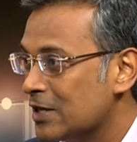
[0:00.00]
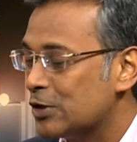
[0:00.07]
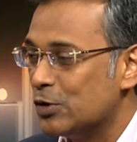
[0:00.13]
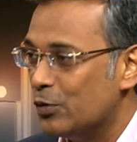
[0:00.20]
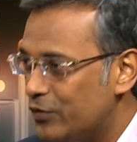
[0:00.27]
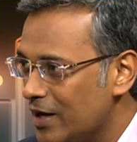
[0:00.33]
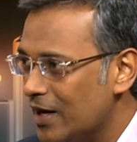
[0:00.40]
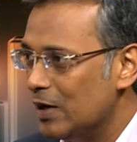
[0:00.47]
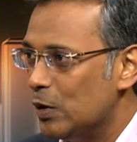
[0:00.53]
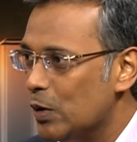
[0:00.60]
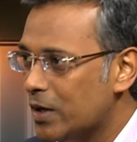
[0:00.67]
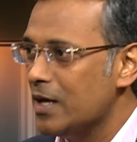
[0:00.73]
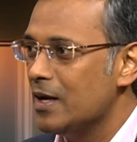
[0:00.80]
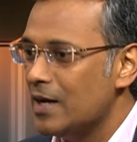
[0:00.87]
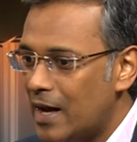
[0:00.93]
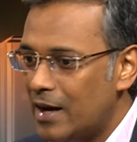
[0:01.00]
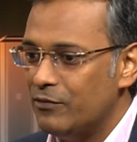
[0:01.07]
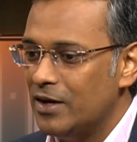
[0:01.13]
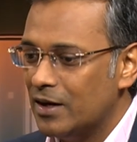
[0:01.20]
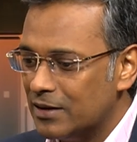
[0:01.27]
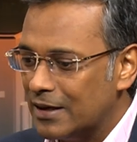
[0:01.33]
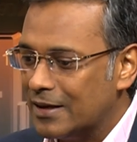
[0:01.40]
So we are
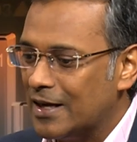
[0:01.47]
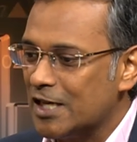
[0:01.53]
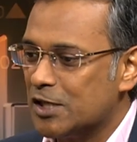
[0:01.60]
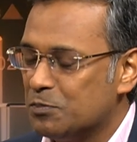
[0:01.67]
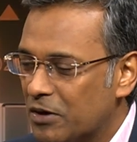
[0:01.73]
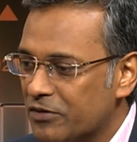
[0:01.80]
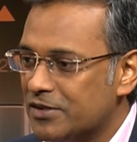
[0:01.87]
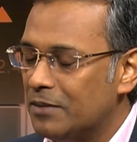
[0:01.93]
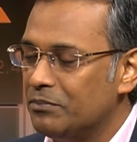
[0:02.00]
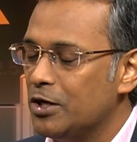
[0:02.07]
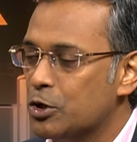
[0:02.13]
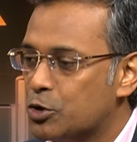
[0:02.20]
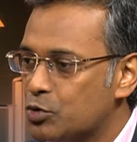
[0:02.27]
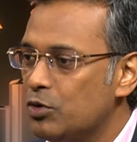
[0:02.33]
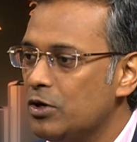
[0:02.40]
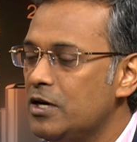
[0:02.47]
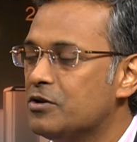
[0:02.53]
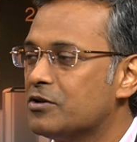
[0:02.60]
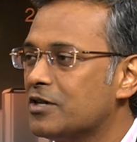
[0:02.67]
the cusp of something truly